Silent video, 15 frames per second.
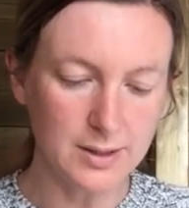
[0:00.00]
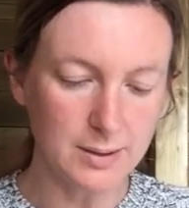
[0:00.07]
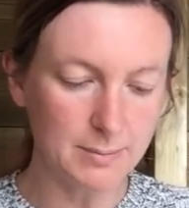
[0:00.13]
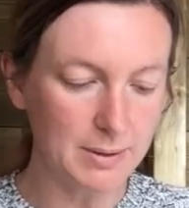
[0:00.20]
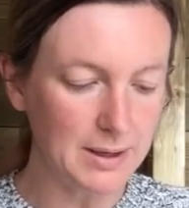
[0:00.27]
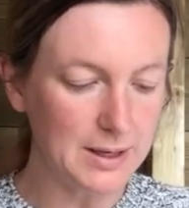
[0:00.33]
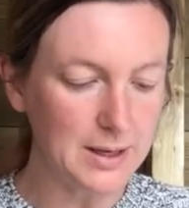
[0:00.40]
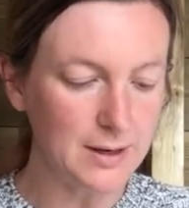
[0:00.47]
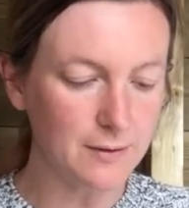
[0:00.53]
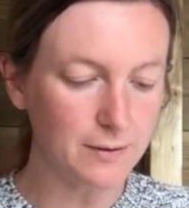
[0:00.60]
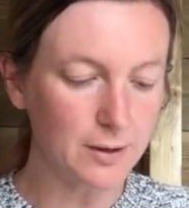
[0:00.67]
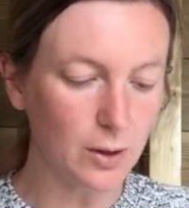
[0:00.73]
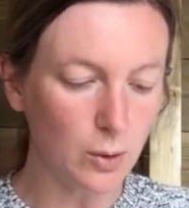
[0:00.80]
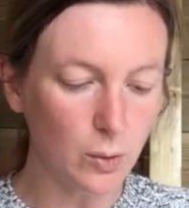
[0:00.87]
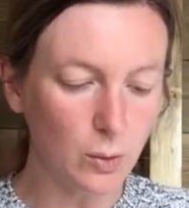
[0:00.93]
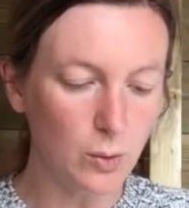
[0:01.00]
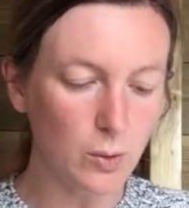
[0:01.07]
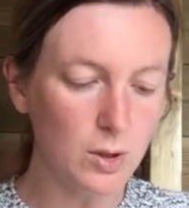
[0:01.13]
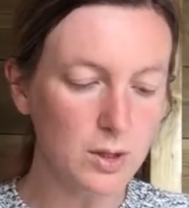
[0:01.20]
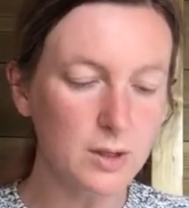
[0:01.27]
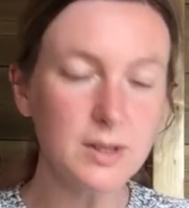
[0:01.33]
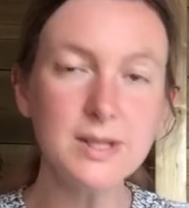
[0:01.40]
to believe that
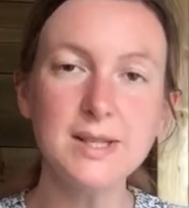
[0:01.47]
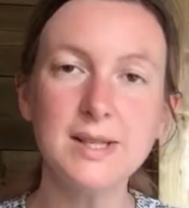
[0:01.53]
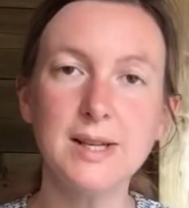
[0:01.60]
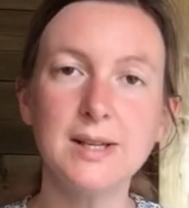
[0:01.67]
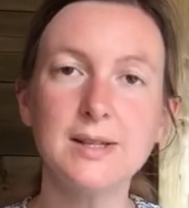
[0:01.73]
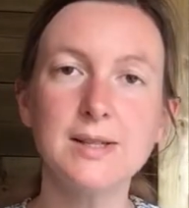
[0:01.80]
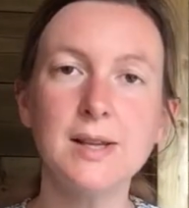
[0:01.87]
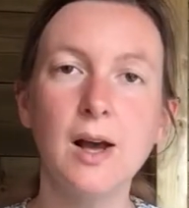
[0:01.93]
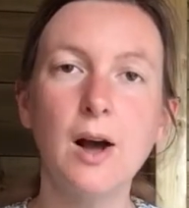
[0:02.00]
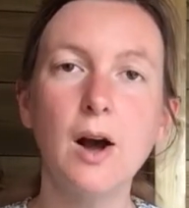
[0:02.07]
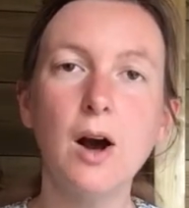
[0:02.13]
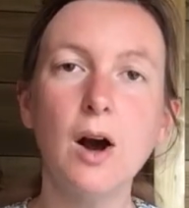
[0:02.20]
all your sins